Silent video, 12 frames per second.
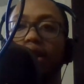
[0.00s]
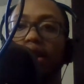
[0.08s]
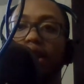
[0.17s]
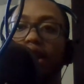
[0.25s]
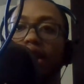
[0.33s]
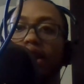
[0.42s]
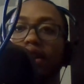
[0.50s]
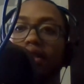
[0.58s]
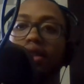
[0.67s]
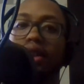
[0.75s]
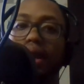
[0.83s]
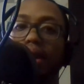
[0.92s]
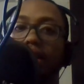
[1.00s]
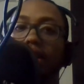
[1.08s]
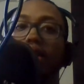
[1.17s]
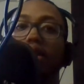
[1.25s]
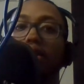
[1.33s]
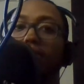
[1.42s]
and the same
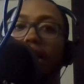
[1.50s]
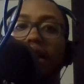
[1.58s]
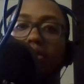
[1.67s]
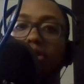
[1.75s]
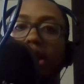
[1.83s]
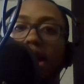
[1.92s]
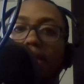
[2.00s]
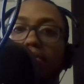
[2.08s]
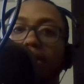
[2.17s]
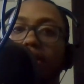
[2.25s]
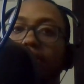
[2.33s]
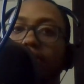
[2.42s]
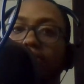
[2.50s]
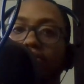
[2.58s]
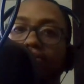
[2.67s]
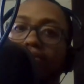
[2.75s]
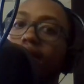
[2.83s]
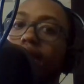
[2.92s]
thing could possibly happen
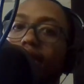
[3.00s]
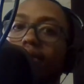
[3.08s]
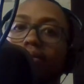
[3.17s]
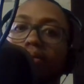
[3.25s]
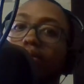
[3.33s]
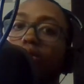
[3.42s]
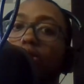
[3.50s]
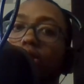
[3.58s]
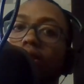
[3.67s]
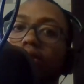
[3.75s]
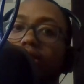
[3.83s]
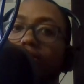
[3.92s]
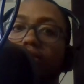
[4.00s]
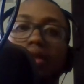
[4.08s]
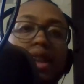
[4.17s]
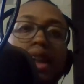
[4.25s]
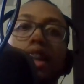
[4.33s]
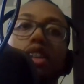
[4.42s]
again. Or
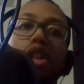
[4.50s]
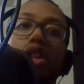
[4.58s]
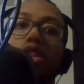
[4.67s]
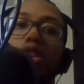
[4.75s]
the NHL